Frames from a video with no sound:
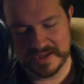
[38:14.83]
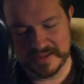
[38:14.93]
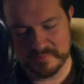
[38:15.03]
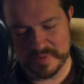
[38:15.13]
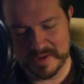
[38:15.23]
to
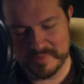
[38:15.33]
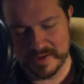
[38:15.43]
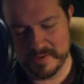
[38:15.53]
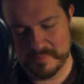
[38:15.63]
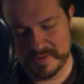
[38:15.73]
get the baby
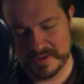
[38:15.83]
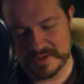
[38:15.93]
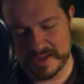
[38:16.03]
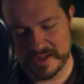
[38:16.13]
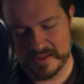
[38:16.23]
out. Big
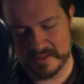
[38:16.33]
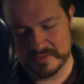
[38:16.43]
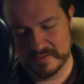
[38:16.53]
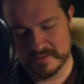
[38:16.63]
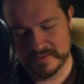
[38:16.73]
deal.
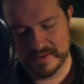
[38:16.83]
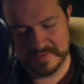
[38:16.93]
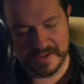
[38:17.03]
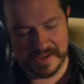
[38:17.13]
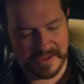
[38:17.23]
I've
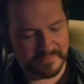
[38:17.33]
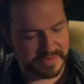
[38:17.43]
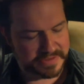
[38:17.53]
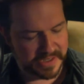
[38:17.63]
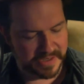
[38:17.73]
done
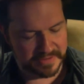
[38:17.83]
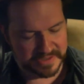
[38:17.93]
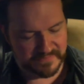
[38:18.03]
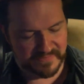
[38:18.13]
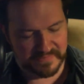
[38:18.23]
at
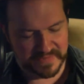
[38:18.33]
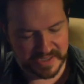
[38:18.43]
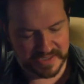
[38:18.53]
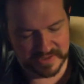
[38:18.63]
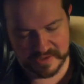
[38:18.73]
least
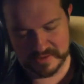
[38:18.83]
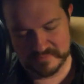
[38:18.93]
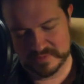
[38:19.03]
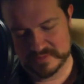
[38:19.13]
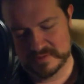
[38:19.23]
15 times.